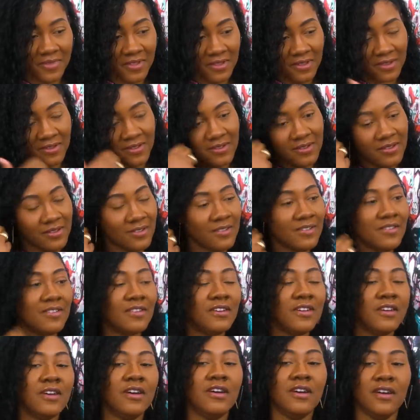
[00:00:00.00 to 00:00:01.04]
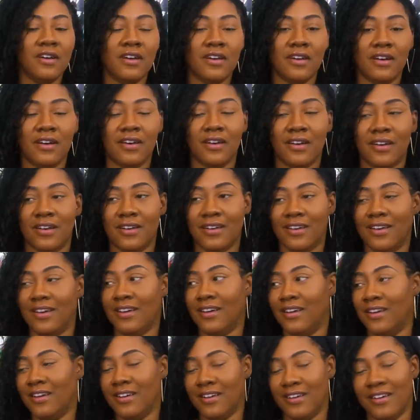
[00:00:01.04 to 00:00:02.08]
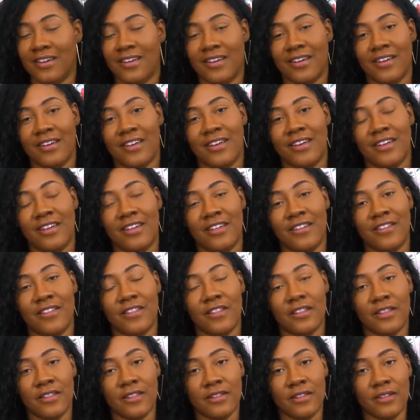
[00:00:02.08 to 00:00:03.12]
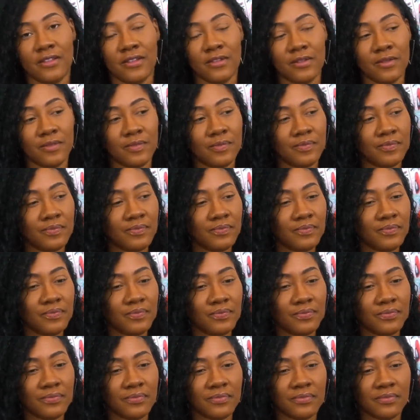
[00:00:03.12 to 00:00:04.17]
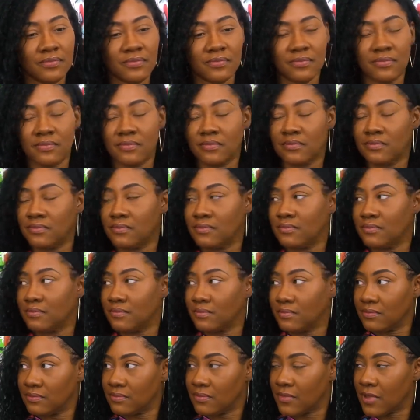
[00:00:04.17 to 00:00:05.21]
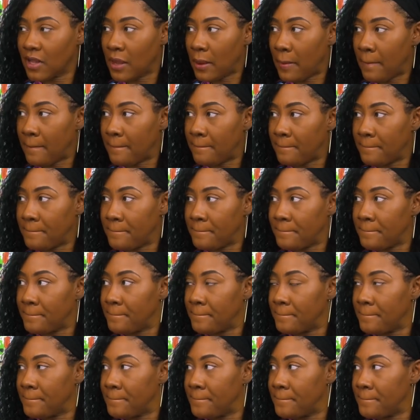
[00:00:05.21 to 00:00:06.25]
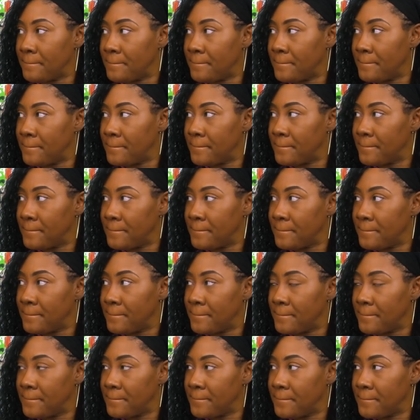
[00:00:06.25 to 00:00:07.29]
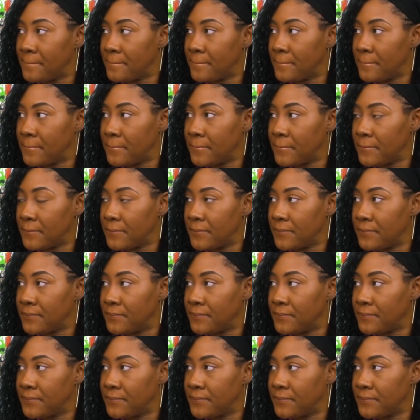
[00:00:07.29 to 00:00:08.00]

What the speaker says: This person isn't speaking.